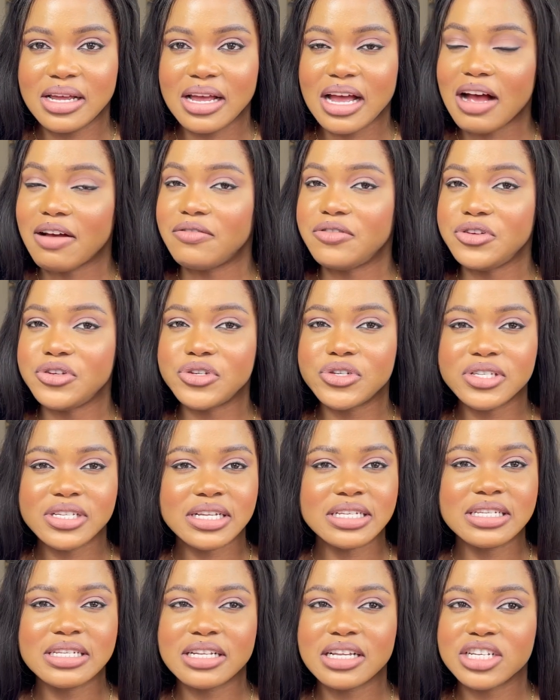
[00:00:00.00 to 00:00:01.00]
I've used
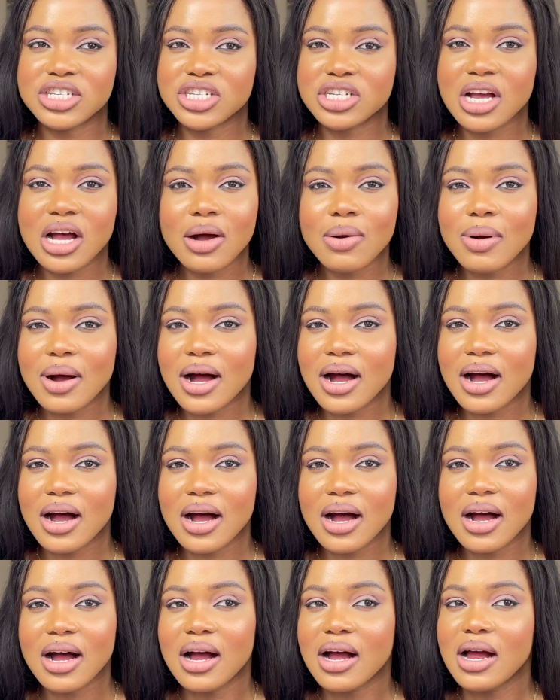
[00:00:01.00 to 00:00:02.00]
it in the
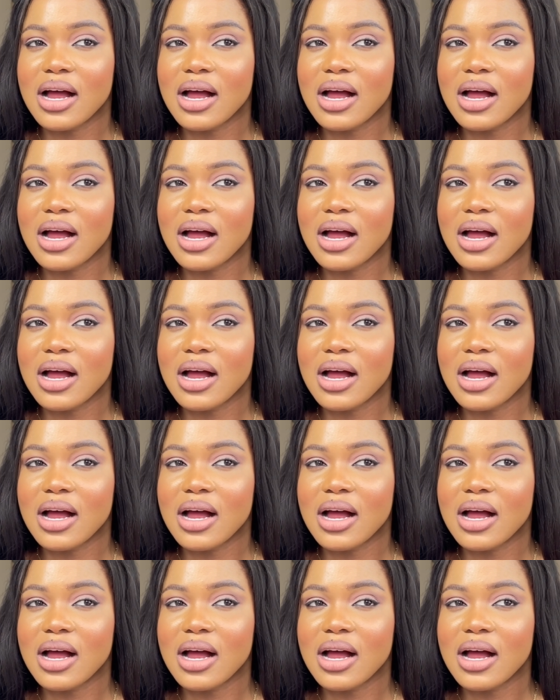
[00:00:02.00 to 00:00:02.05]
shower.